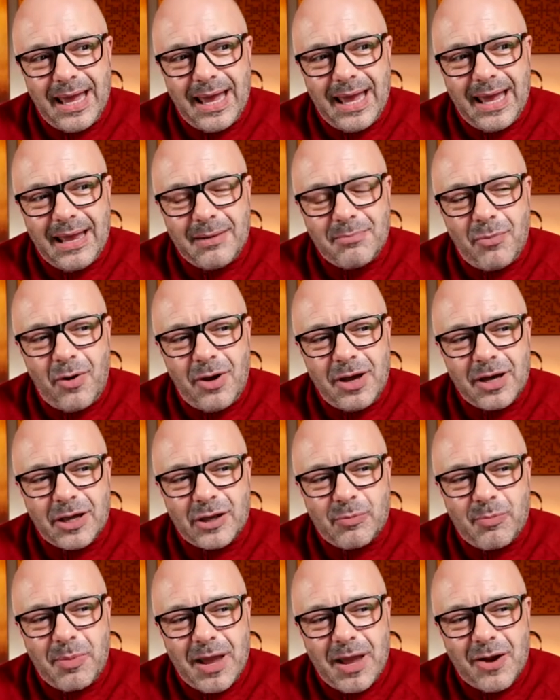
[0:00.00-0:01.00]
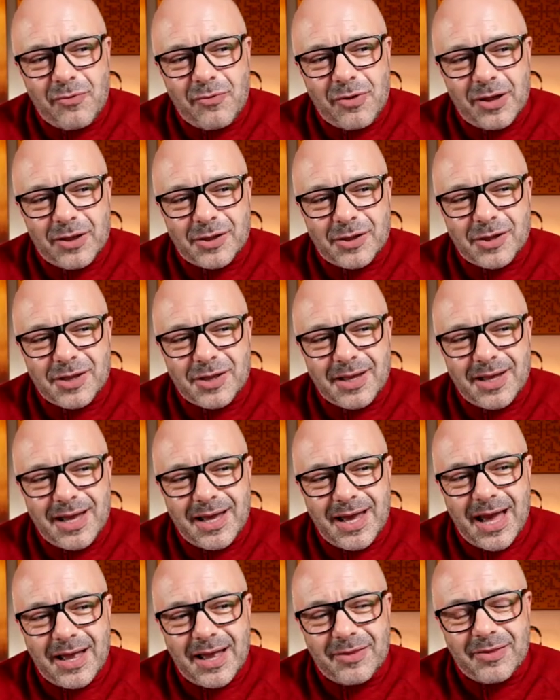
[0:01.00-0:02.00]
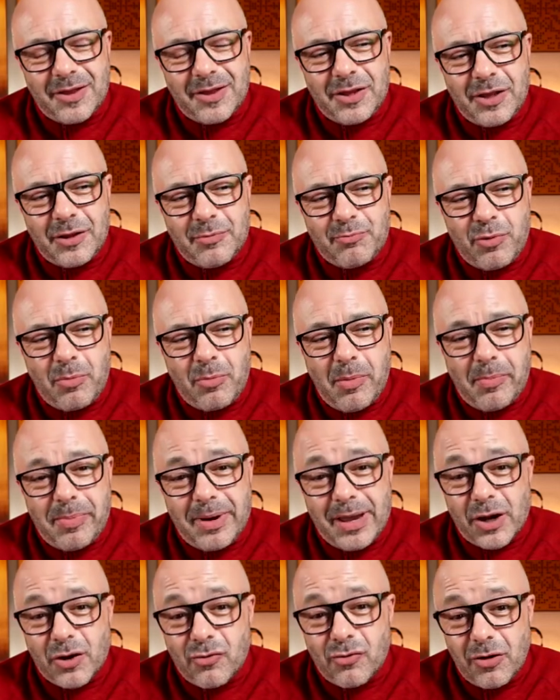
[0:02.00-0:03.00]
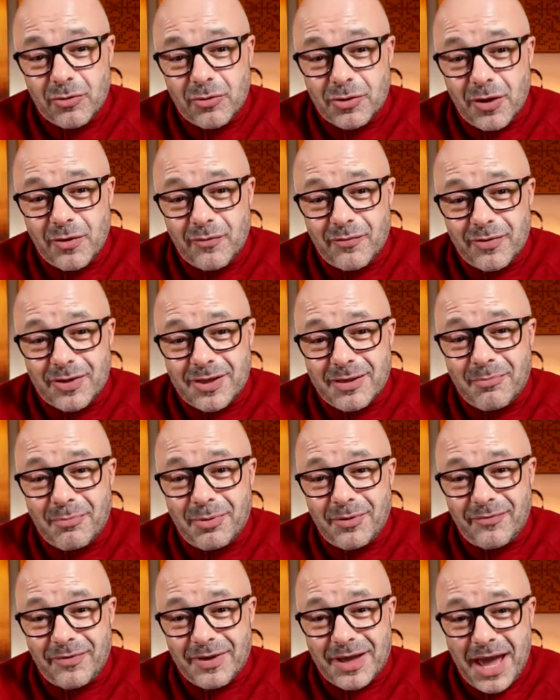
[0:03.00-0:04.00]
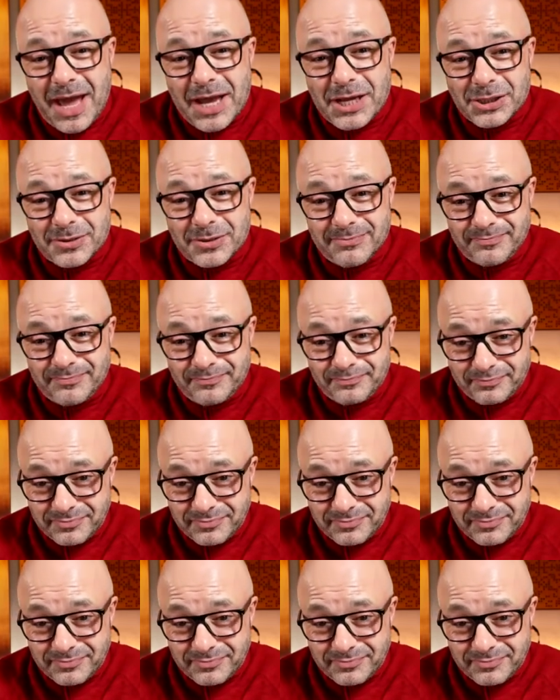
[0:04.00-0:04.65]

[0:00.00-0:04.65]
in my experience, and this is probably a gross oversimplification,